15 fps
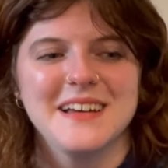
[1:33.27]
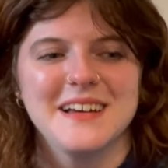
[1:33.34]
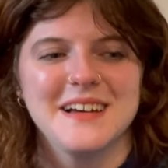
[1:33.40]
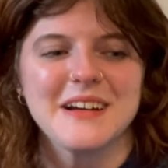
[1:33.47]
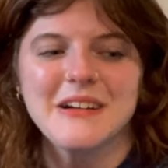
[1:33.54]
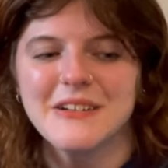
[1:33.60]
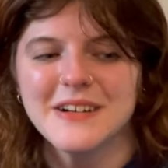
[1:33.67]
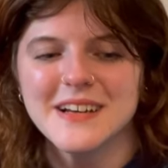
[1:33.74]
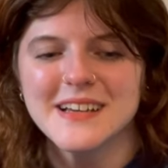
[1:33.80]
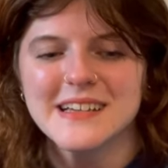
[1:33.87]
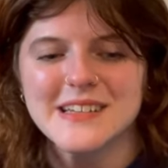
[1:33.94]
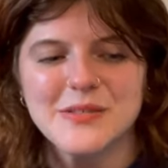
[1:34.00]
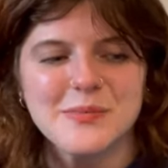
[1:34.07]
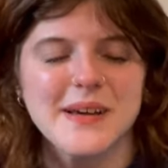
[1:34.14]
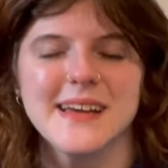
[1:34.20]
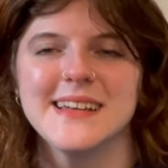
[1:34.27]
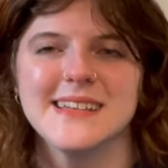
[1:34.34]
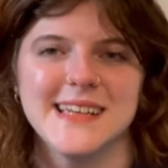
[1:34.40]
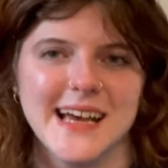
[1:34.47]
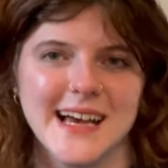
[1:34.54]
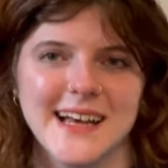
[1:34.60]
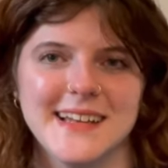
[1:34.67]
according to my
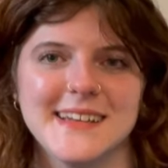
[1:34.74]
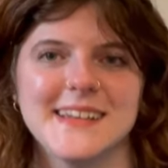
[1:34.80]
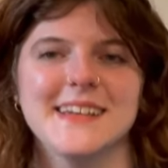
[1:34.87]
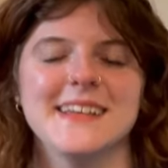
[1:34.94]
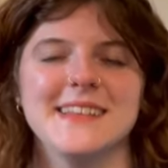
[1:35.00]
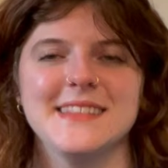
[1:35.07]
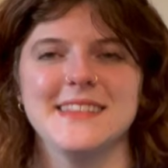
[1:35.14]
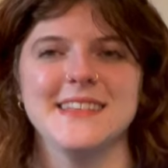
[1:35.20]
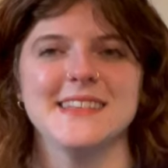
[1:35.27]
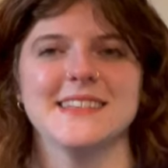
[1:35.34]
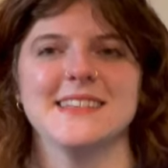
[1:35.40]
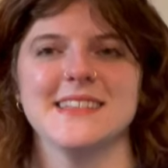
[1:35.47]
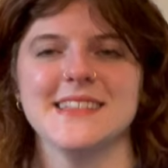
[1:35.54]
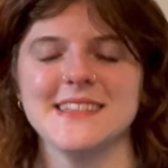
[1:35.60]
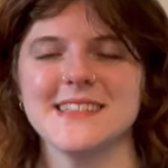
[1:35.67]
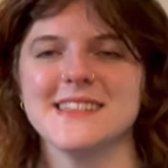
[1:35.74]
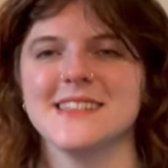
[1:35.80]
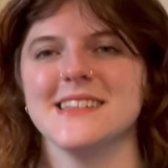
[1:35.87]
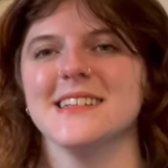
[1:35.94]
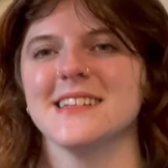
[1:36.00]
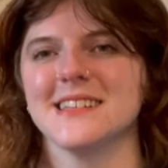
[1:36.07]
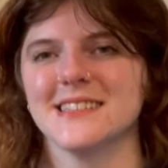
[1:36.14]
dad, this is
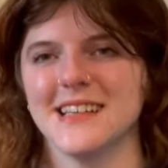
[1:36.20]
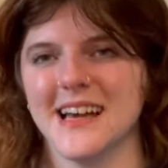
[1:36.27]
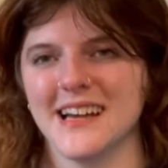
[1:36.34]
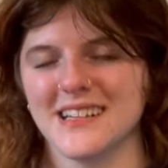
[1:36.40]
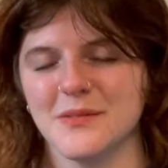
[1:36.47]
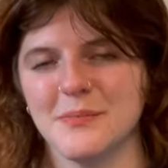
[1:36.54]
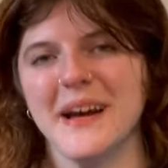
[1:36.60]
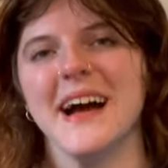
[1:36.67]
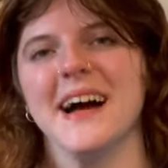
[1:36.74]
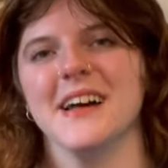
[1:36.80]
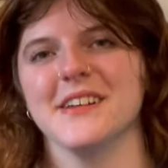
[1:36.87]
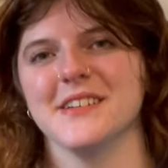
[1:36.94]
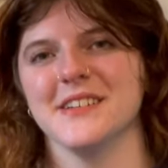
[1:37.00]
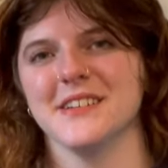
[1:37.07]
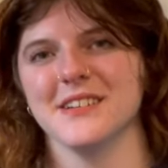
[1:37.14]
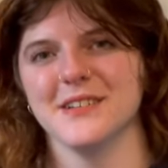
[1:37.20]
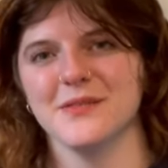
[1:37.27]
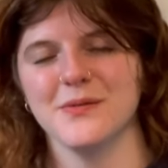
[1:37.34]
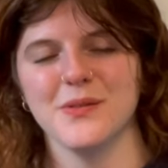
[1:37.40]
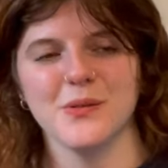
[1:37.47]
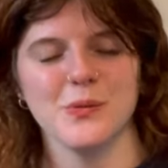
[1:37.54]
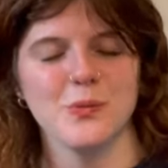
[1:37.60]
the exact pattern
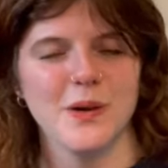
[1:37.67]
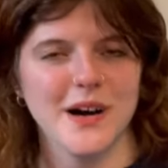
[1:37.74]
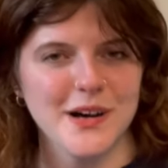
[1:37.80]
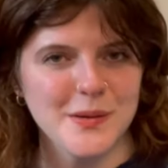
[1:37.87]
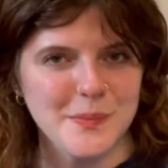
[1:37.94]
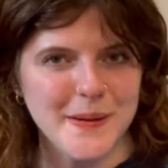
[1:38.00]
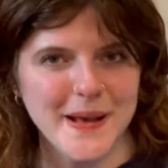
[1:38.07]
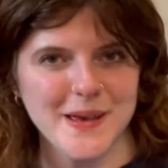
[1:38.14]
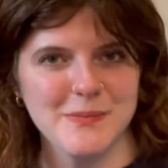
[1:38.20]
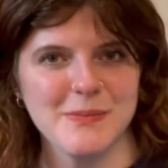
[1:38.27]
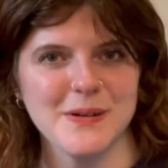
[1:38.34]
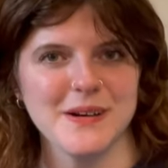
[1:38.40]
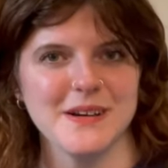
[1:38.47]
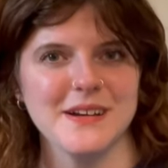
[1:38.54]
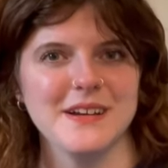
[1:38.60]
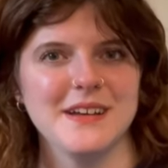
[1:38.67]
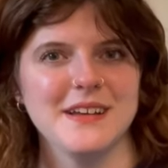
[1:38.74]
of the wallpaper